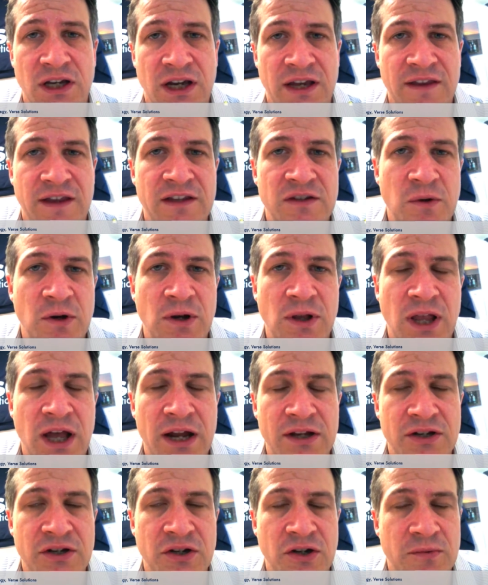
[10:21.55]
And that's where a
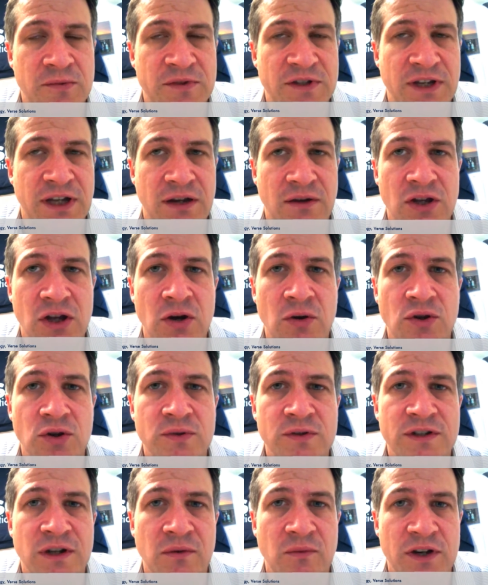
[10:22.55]
lot of terms like, you know,
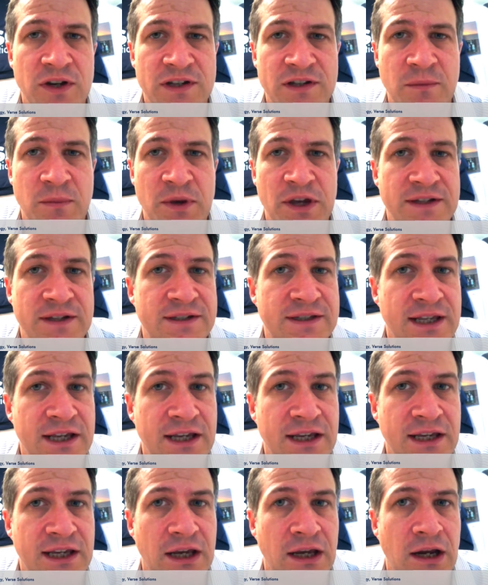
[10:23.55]
using risk-based
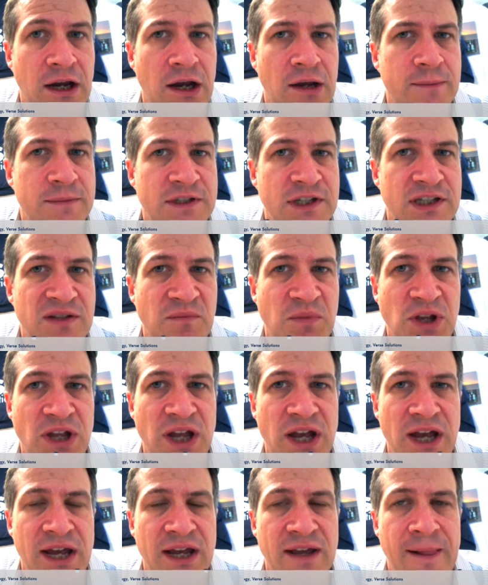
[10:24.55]
thinking comes into
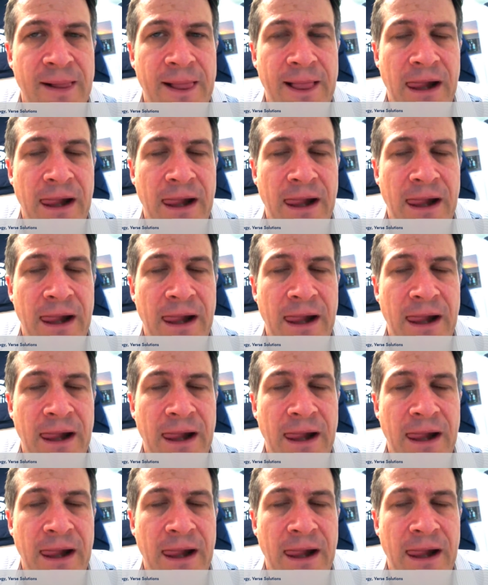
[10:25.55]
play.